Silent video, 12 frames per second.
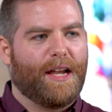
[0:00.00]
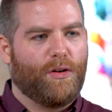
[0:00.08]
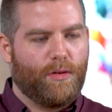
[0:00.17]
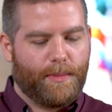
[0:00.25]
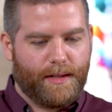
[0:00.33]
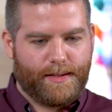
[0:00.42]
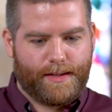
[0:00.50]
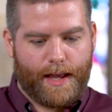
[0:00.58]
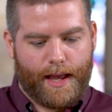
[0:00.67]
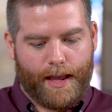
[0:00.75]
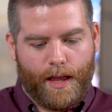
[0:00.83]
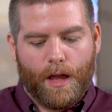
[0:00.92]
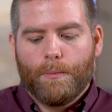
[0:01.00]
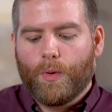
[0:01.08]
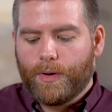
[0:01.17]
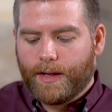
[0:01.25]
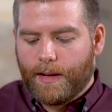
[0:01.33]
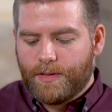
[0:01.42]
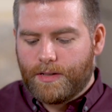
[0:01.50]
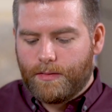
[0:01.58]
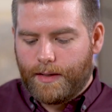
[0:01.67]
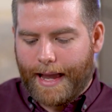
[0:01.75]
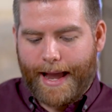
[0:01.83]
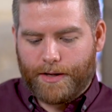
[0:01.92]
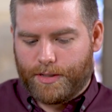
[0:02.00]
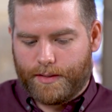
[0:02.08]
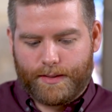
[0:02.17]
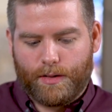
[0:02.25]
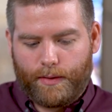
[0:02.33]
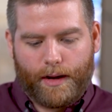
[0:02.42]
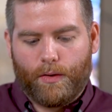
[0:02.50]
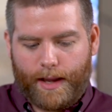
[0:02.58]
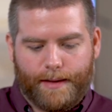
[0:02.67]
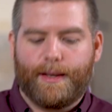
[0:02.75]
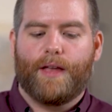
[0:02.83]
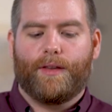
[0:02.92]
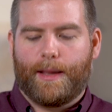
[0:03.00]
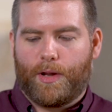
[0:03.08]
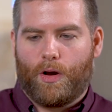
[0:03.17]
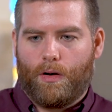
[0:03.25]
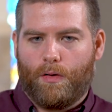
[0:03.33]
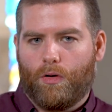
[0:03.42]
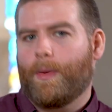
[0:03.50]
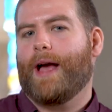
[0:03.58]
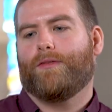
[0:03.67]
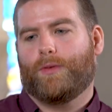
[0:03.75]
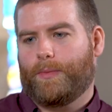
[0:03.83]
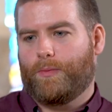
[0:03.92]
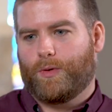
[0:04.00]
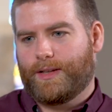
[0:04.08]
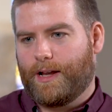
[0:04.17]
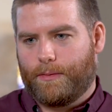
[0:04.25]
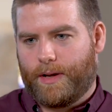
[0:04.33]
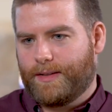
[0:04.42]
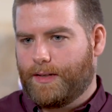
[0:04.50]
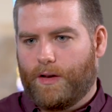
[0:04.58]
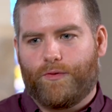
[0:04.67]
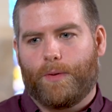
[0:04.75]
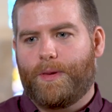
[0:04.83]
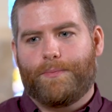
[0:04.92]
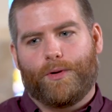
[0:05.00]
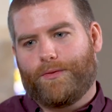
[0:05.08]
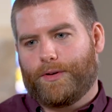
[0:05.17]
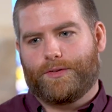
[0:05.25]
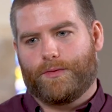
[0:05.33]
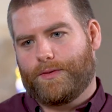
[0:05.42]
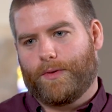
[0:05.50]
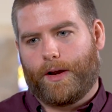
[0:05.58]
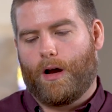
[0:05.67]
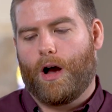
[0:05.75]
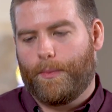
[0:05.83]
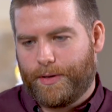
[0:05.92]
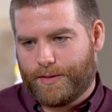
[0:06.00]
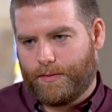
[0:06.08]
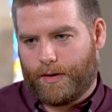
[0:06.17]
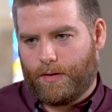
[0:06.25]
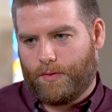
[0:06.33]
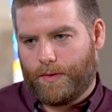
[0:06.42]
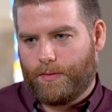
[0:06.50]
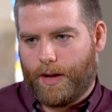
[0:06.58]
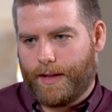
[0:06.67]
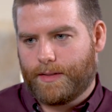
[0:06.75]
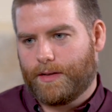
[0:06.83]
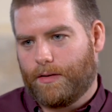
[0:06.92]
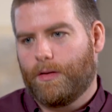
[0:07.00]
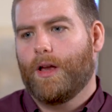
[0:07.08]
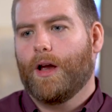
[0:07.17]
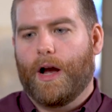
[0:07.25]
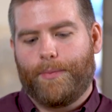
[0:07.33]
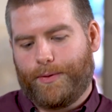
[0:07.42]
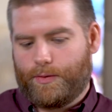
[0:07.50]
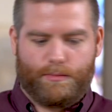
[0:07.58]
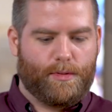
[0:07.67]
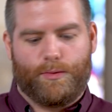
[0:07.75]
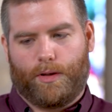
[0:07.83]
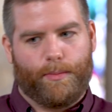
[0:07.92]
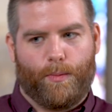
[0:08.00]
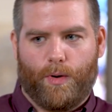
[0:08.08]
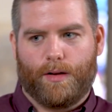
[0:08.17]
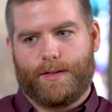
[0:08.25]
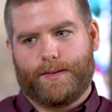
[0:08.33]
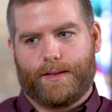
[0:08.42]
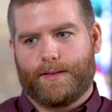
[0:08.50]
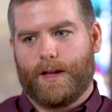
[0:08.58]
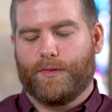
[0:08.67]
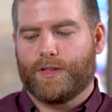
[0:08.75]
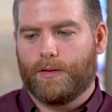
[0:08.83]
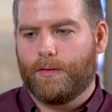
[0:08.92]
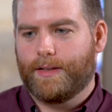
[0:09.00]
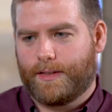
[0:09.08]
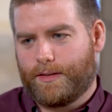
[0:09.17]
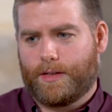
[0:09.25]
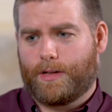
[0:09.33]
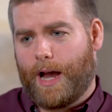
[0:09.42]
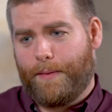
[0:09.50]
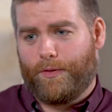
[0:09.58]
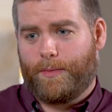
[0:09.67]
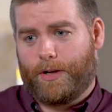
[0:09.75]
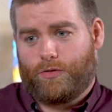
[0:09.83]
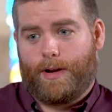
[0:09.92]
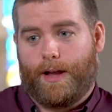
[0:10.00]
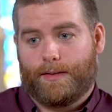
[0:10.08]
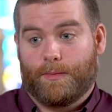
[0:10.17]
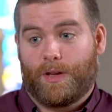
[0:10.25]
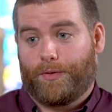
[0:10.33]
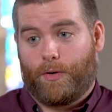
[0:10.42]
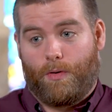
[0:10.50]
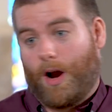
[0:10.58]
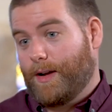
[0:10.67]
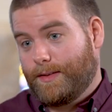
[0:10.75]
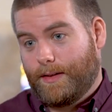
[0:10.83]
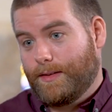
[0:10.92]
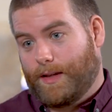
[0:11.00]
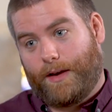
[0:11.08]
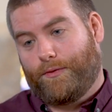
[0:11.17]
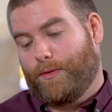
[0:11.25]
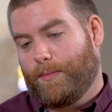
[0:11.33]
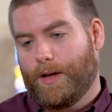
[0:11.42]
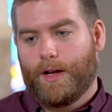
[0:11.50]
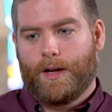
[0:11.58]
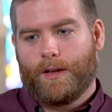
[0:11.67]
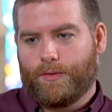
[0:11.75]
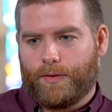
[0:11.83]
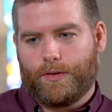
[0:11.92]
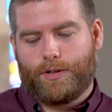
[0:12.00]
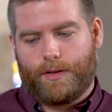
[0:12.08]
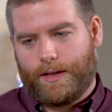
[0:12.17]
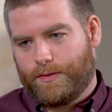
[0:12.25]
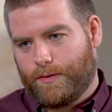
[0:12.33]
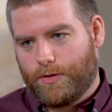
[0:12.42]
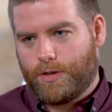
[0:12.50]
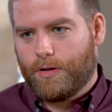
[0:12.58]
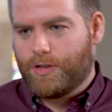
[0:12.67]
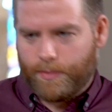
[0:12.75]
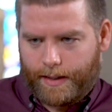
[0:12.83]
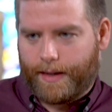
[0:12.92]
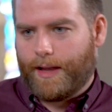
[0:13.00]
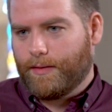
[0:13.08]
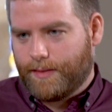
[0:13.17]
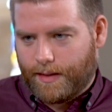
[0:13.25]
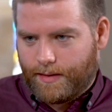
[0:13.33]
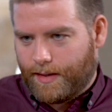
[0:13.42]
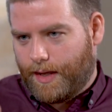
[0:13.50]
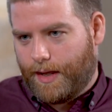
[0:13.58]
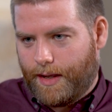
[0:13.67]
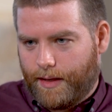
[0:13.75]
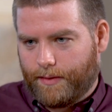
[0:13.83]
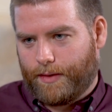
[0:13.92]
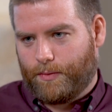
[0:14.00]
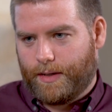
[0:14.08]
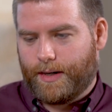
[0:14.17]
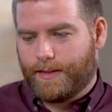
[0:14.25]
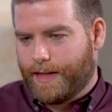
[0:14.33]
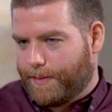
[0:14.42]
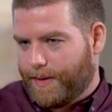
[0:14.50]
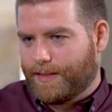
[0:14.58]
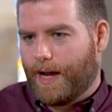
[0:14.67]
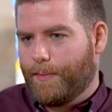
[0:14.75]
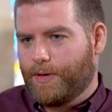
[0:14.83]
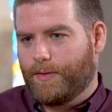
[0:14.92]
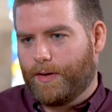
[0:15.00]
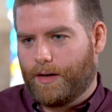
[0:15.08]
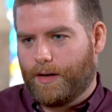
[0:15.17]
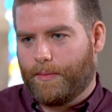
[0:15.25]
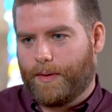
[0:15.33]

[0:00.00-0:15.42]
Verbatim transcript: I know what I'm gonna say, but when it comes to doing the ashes, so like, okay, now that I'm at home, I have a little bit more time to myself. You know, people have all sorts of like hobbies during COVID, right? So I do a little bit more artistic stuff. So is this time for me to try out some different crosses, like from throughout the history of the church, do like a Celtic thing, like really kind of take my time and doing it on